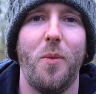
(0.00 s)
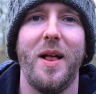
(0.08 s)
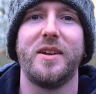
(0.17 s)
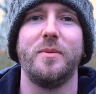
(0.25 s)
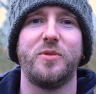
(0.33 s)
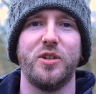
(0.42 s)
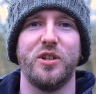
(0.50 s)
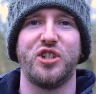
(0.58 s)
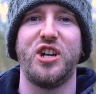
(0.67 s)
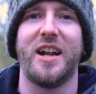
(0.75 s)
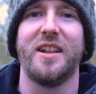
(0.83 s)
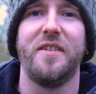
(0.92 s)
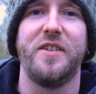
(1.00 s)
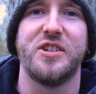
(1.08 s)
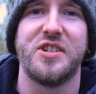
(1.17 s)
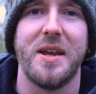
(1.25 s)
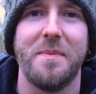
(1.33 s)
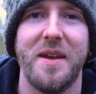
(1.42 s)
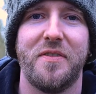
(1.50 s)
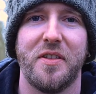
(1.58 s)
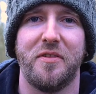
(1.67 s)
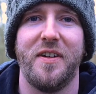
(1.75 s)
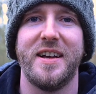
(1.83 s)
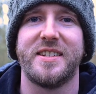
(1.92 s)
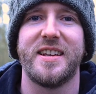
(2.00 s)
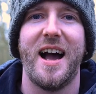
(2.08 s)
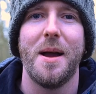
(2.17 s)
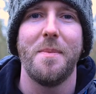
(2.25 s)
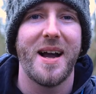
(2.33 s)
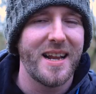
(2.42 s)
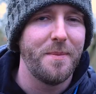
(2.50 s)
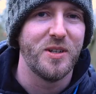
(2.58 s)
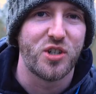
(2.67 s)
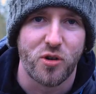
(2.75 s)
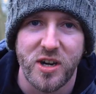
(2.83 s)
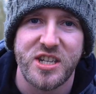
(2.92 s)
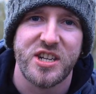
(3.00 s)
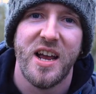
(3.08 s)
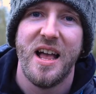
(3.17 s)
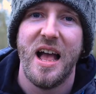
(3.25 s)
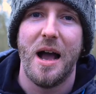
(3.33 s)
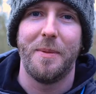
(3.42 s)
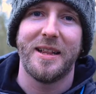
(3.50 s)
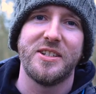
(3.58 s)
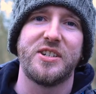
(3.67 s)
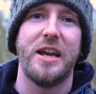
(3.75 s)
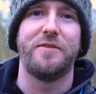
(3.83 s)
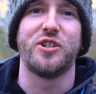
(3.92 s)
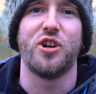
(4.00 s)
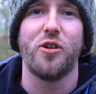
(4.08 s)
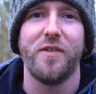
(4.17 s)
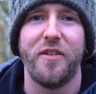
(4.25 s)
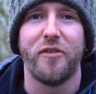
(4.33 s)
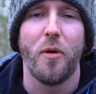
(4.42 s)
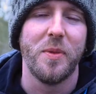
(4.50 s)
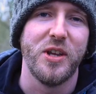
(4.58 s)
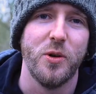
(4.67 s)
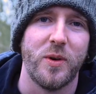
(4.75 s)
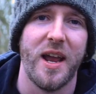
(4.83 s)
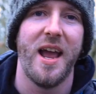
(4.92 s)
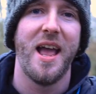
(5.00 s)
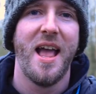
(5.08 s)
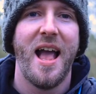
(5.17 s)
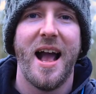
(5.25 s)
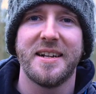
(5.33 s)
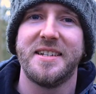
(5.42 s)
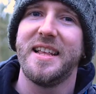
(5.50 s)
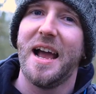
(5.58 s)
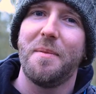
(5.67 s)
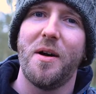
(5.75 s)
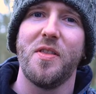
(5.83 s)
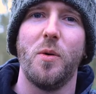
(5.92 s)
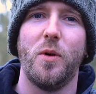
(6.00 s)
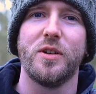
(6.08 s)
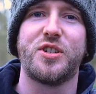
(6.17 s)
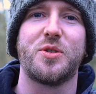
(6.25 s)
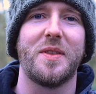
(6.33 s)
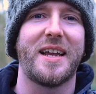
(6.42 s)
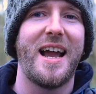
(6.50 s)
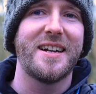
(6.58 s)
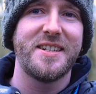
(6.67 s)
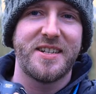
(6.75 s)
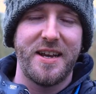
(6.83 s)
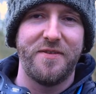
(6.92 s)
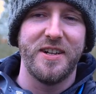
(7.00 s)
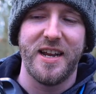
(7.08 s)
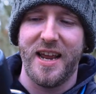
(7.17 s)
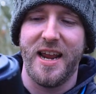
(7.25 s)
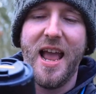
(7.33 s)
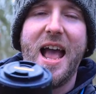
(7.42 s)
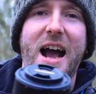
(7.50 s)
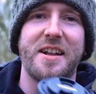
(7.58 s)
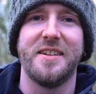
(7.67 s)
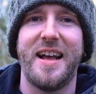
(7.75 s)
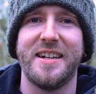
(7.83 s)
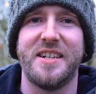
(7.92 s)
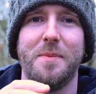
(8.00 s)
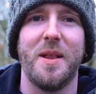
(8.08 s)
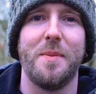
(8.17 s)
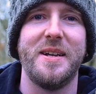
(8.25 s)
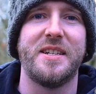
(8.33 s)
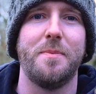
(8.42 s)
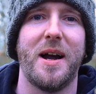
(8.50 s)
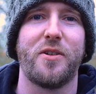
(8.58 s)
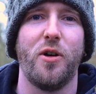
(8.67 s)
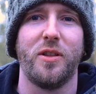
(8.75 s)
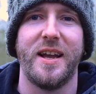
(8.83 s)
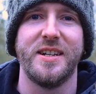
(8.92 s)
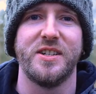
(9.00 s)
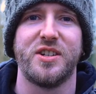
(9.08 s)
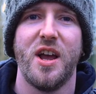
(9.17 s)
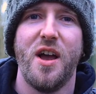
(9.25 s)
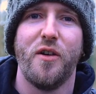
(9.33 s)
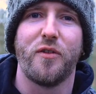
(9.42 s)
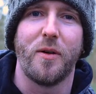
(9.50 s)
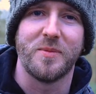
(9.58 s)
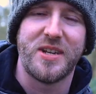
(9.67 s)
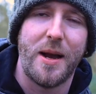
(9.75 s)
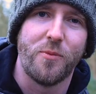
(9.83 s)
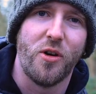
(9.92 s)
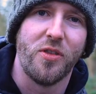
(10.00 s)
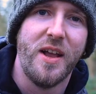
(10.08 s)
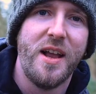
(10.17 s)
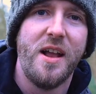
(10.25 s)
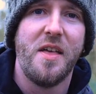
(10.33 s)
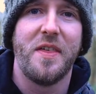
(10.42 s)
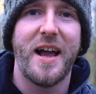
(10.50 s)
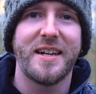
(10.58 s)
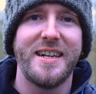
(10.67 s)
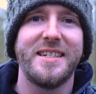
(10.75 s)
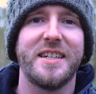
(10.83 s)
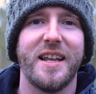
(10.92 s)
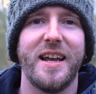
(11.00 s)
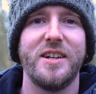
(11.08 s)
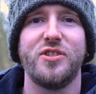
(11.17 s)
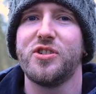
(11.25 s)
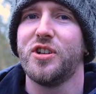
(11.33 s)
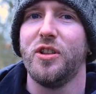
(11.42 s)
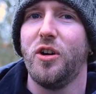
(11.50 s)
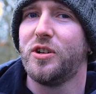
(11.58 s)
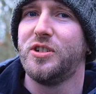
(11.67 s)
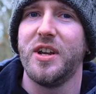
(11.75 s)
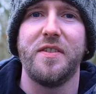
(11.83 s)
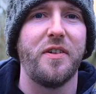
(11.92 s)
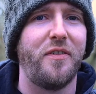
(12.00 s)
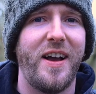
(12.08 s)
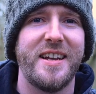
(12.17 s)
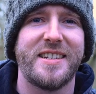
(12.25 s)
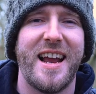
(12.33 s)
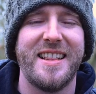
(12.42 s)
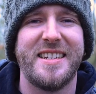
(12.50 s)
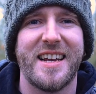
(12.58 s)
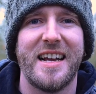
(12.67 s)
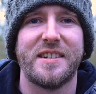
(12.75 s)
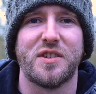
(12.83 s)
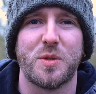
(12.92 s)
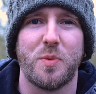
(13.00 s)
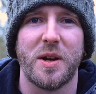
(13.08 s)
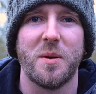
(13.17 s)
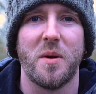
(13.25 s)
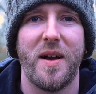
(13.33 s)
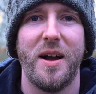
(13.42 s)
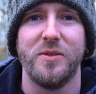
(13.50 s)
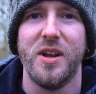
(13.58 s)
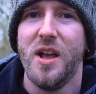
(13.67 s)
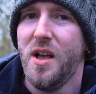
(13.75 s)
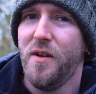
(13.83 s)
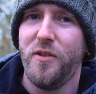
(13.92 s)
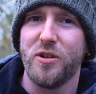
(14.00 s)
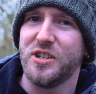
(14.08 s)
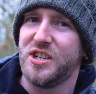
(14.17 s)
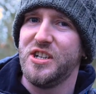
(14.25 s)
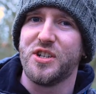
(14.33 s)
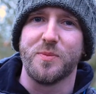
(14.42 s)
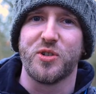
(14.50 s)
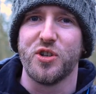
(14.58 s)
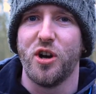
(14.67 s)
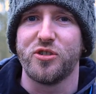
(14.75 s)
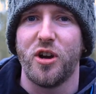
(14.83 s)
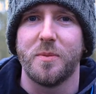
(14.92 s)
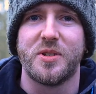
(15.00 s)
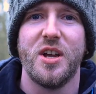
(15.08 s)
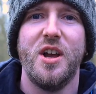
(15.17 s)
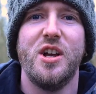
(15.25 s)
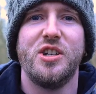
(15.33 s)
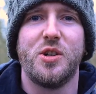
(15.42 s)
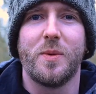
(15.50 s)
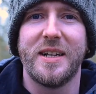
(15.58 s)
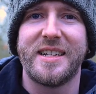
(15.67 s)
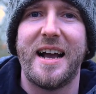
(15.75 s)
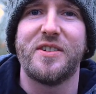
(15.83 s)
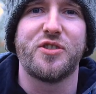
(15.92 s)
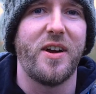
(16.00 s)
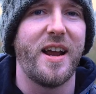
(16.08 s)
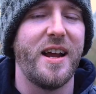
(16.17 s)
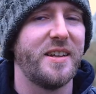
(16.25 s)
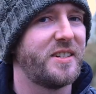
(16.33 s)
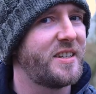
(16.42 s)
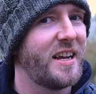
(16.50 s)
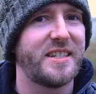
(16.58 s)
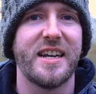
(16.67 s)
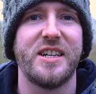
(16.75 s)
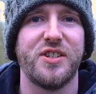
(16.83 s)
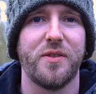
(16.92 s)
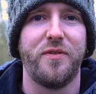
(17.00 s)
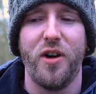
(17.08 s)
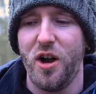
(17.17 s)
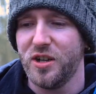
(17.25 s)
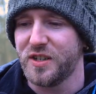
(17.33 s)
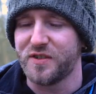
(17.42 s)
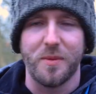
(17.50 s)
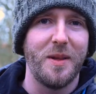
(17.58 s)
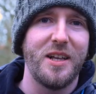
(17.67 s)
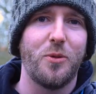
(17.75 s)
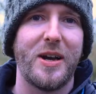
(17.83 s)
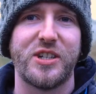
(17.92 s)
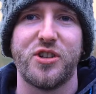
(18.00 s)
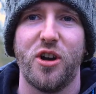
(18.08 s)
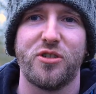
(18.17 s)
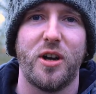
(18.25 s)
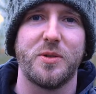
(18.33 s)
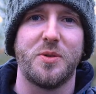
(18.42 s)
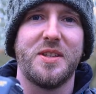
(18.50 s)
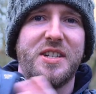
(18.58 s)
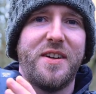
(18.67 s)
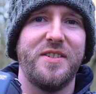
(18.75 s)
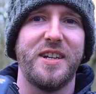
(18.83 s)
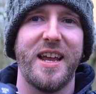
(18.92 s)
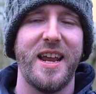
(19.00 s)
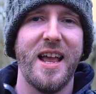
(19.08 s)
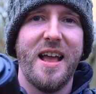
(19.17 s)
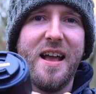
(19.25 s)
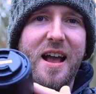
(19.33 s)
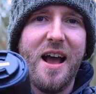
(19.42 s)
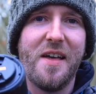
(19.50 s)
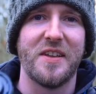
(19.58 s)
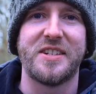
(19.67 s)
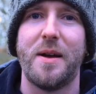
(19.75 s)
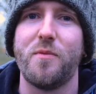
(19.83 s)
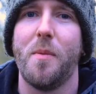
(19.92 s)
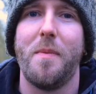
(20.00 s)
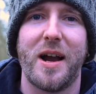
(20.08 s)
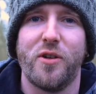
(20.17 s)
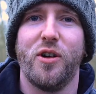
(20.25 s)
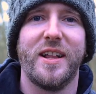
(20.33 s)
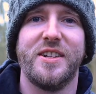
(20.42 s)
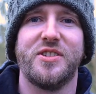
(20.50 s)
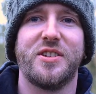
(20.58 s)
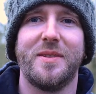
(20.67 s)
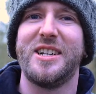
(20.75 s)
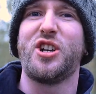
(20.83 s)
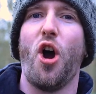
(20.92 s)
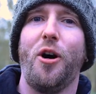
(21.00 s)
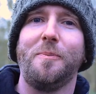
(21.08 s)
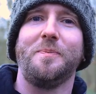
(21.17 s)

Welcome to the channel if you're seeing me for the first time. My name is Chris, I'm a landscape photographer from the UK and today I'm out in the woods with a Canon 7D and a 90mm macro lens from Tamron. The idea today is just to look, see if the first early signs of spring are around. I've already seen some snowdrops, so I'm gonna dive straight in and start taking some photos of some little white snowdrops with the 7D and the Tamron macro lens. Let's go.